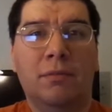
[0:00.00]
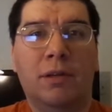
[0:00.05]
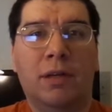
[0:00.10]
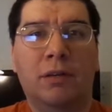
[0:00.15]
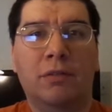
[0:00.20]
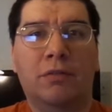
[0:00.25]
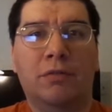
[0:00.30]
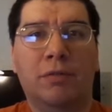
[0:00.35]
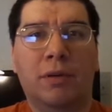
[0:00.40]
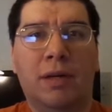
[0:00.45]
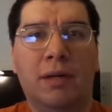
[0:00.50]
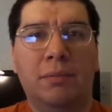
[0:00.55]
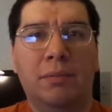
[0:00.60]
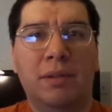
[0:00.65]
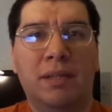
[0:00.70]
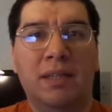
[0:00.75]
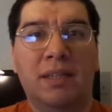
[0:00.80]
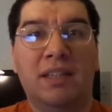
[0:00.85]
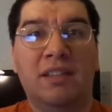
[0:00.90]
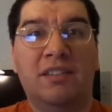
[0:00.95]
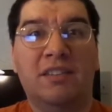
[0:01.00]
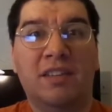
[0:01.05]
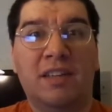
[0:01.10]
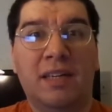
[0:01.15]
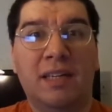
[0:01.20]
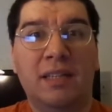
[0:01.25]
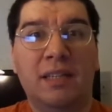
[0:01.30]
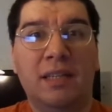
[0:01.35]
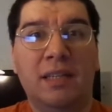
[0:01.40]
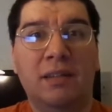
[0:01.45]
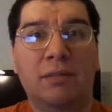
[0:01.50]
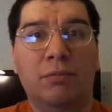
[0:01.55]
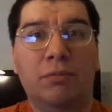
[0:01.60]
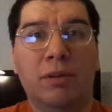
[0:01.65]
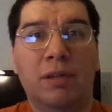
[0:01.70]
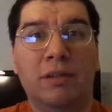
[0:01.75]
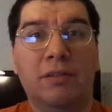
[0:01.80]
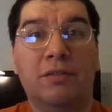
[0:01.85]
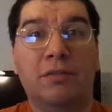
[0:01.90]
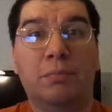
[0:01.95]
while driving in a tiny
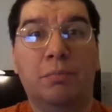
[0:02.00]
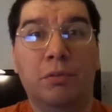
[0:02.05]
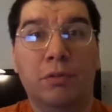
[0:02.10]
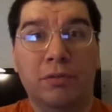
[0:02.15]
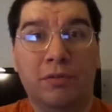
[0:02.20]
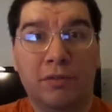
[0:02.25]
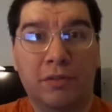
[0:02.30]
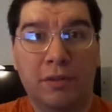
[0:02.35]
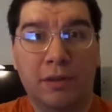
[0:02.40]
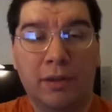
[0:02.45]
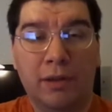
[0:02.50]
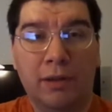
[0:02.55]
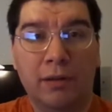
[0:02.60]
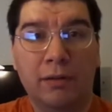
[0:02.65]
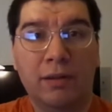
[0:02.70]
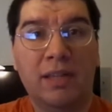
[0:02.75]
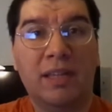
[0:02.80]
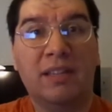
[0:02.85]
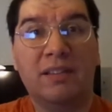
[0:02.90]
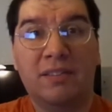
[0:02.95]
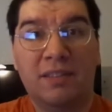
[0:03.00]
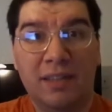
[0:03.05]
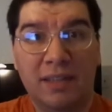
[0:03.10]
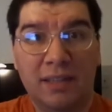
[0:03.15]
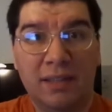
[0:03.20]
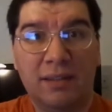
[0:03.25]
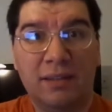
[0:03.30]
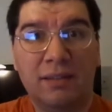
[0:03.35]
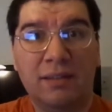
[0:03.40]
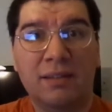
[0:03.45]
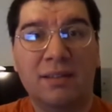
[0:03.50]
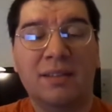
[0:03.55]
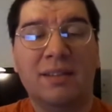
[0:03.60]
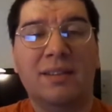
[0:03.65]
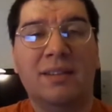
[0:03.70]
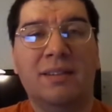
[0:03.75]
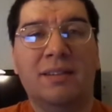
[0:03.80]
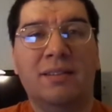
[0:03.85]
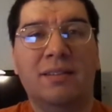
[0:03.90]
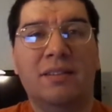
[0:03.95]
red sports car and then
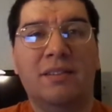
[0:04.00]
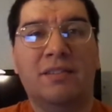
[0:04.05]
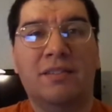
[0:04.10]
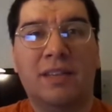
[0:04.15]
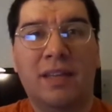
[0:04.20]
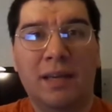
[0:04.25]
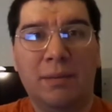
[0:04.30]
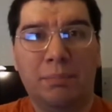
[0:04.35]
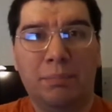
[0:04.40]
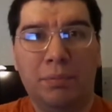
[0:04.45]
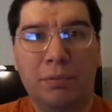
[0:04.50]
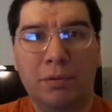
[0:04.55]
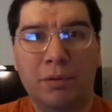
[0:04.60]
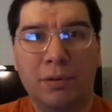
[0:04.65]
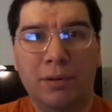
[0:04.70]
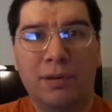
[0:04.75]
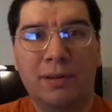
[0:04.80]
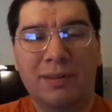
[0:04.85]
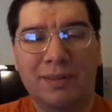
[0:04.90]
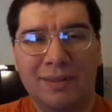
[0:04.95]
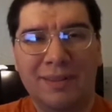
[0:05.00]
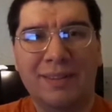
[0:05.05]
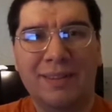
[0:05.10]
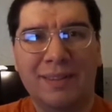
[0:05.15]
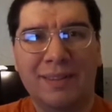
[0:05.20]
the skateboard,